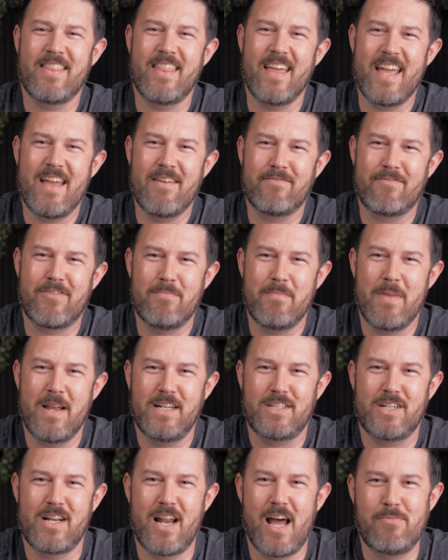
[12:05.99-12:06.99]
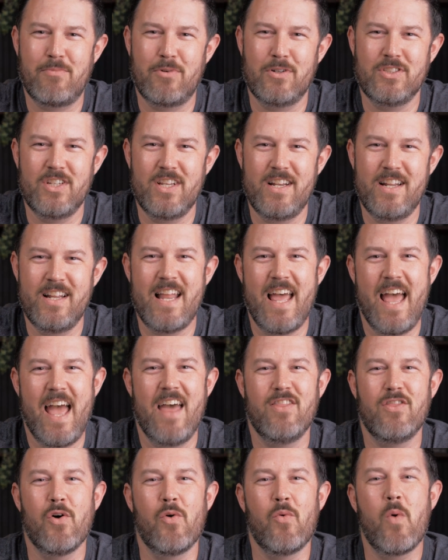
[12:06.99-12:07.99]
the information I presented
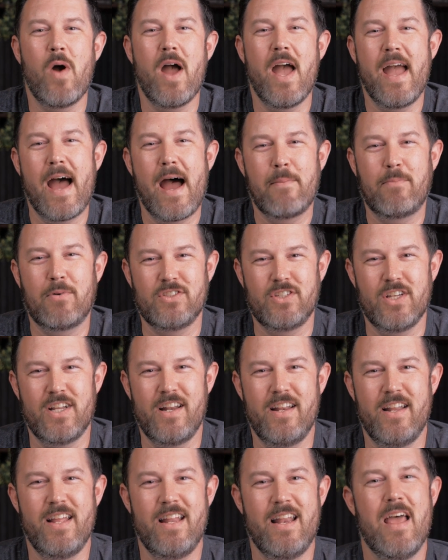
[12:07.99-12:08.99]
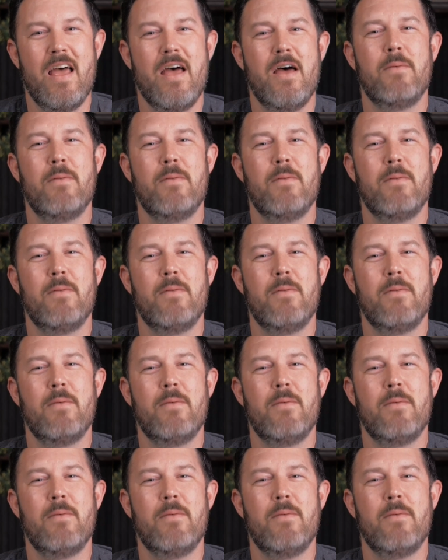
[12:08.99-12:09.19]
and the way I presented it,